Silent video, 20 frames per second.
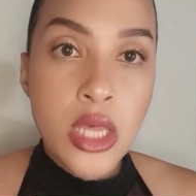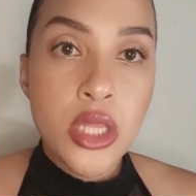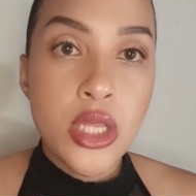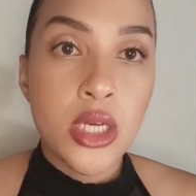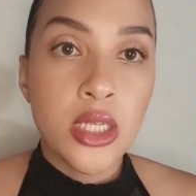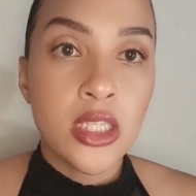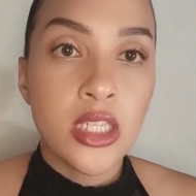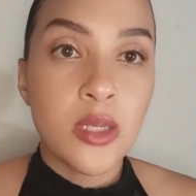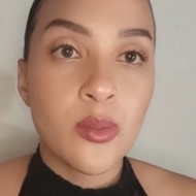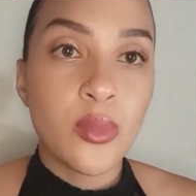
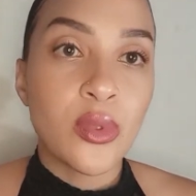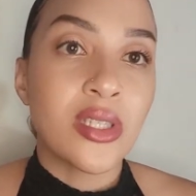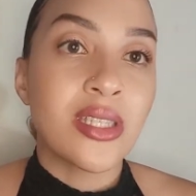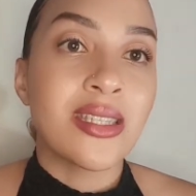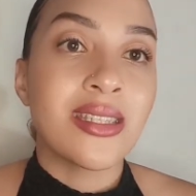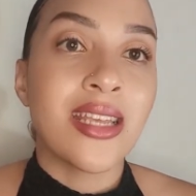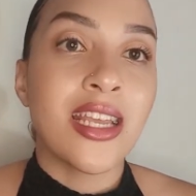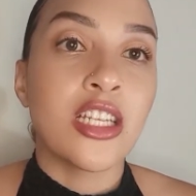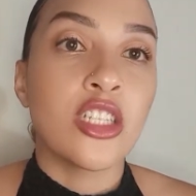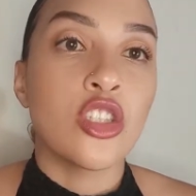
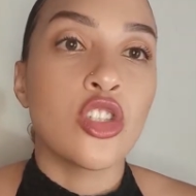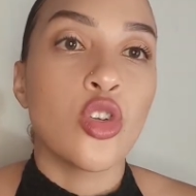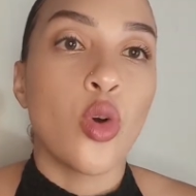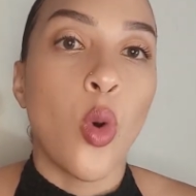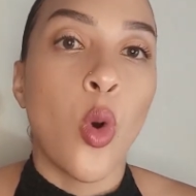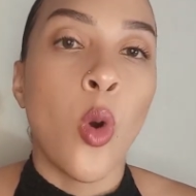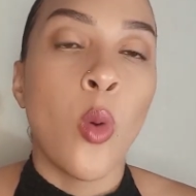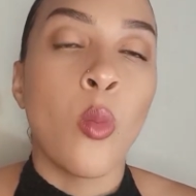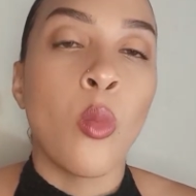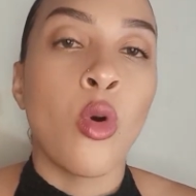30%
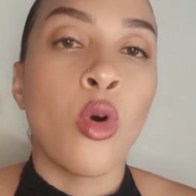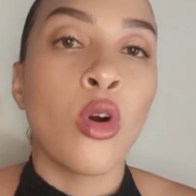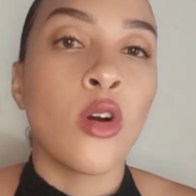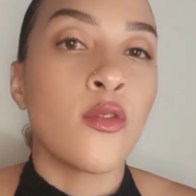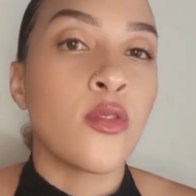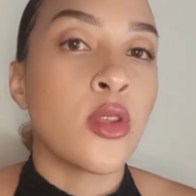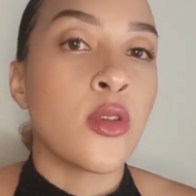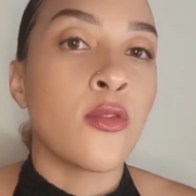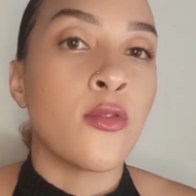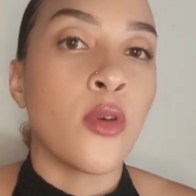or more
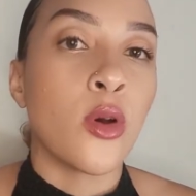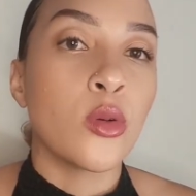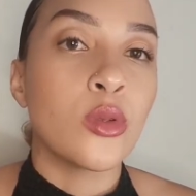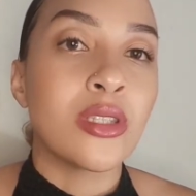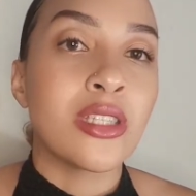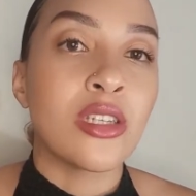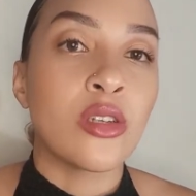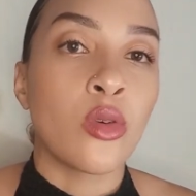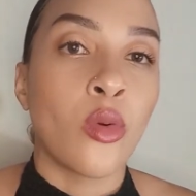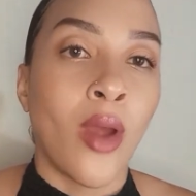of the
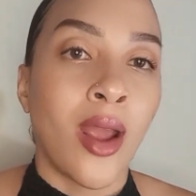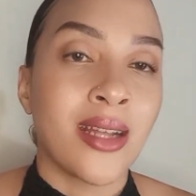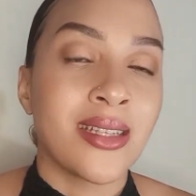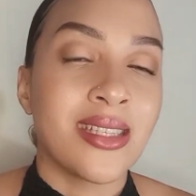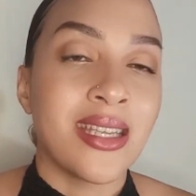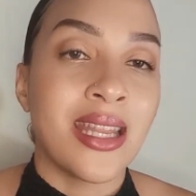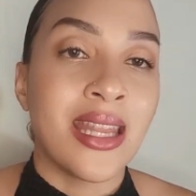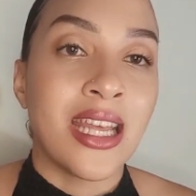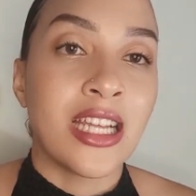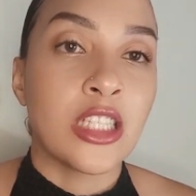voting rights
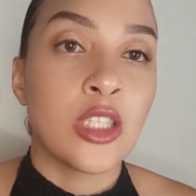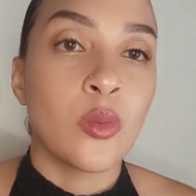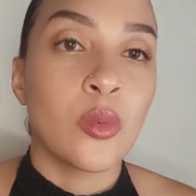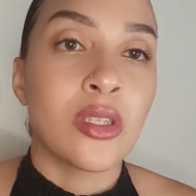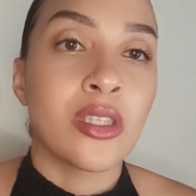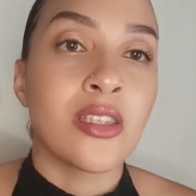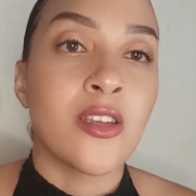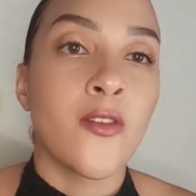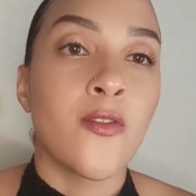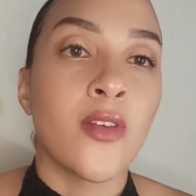in that
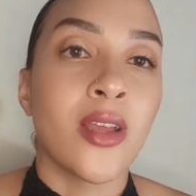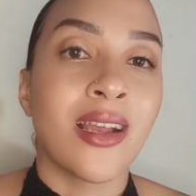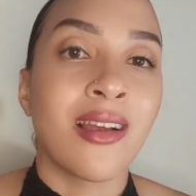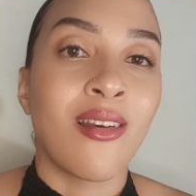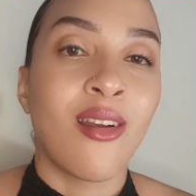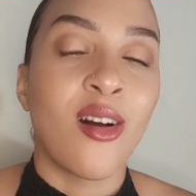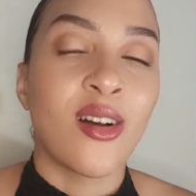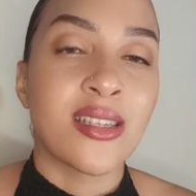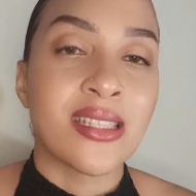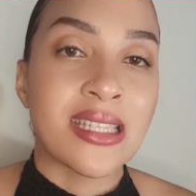specific
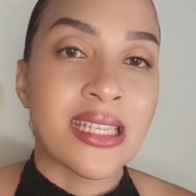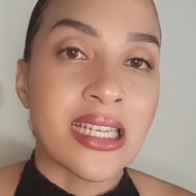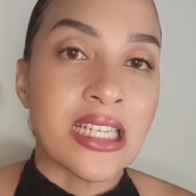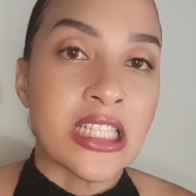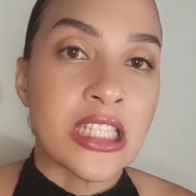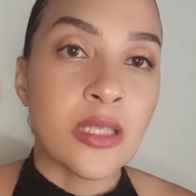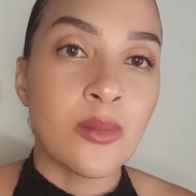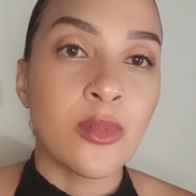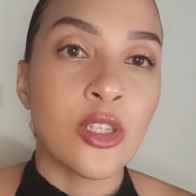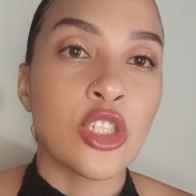class, a
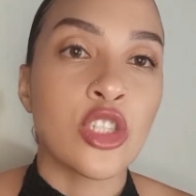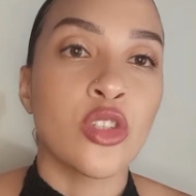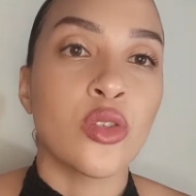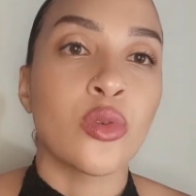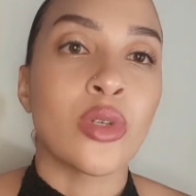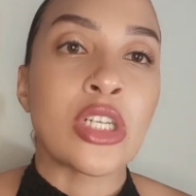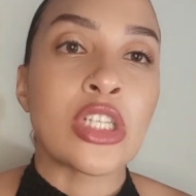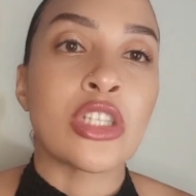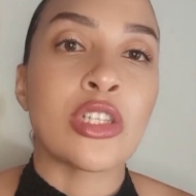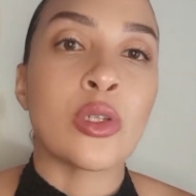special
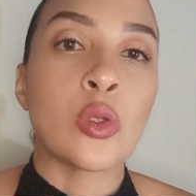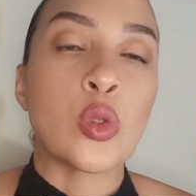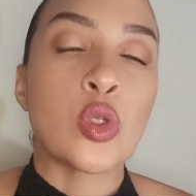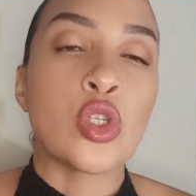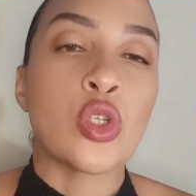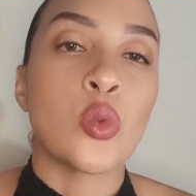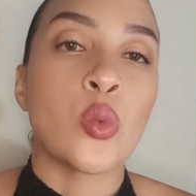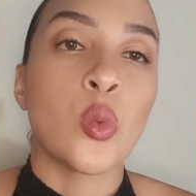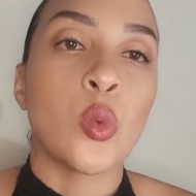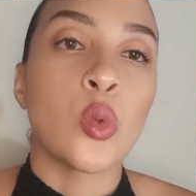
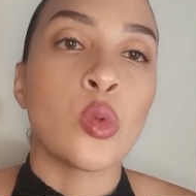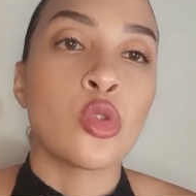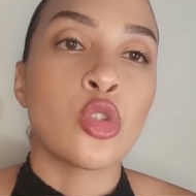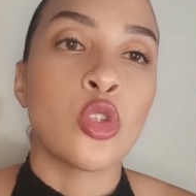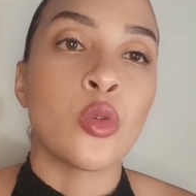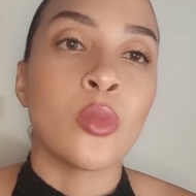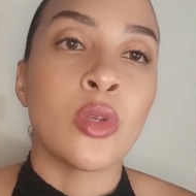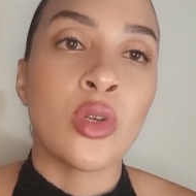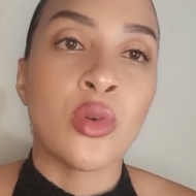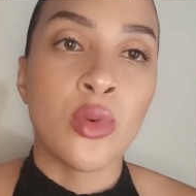resolution will
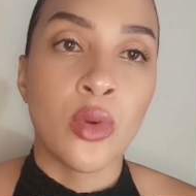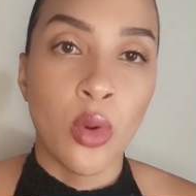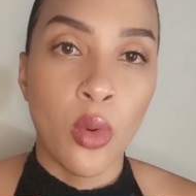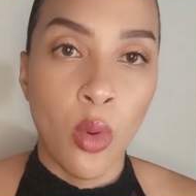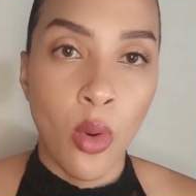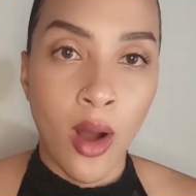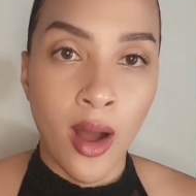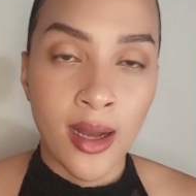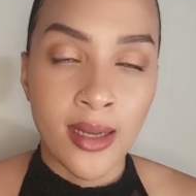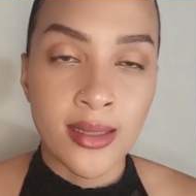also be
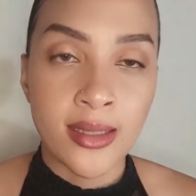required.